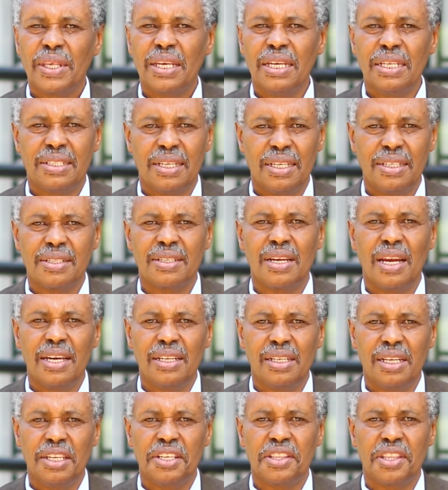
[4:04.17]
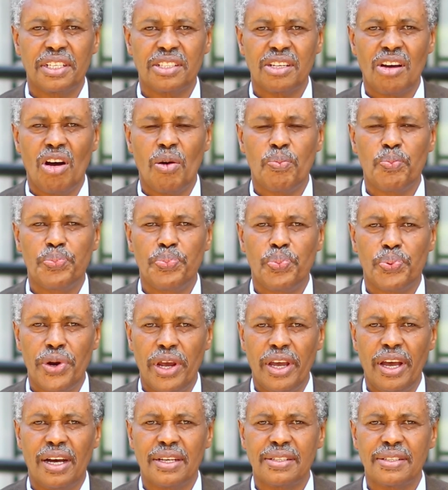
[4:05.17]
it is likely that our
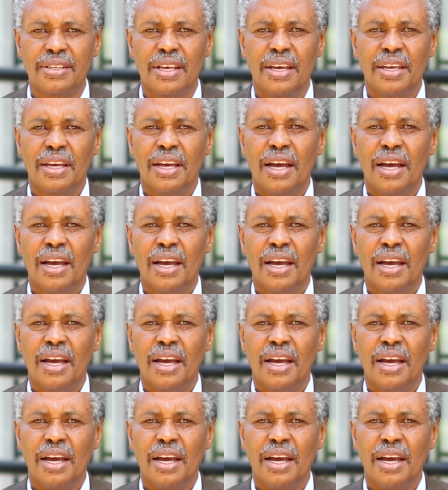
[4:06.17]
prayers